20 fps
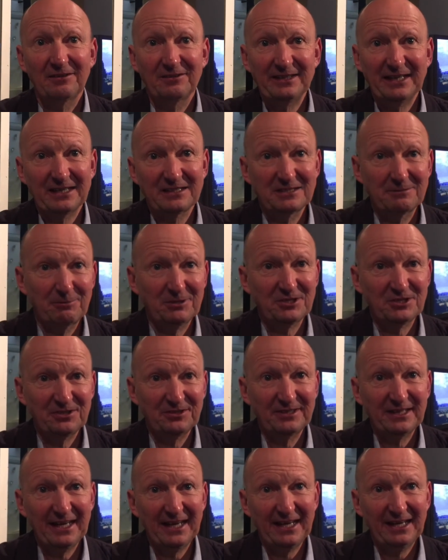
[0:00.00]
the
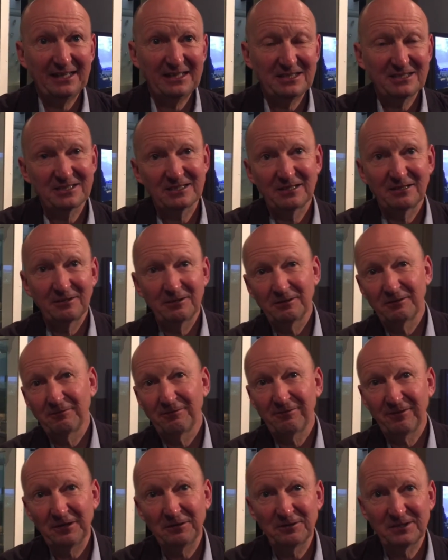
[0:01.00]
exhibition there is
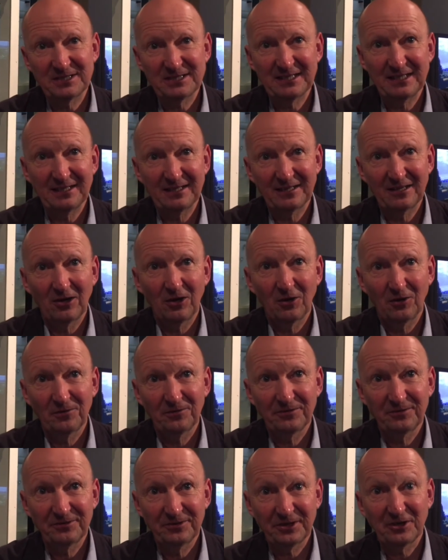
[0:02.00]
focusing
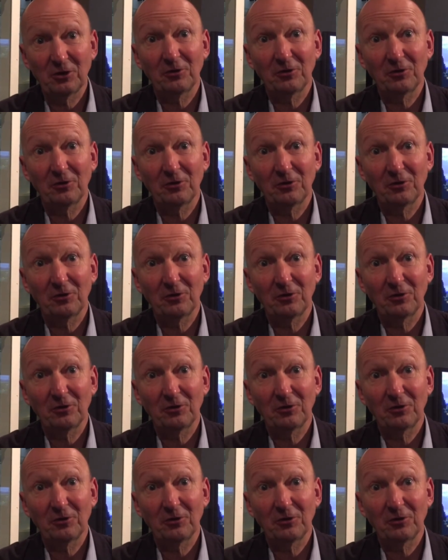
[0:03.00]
on the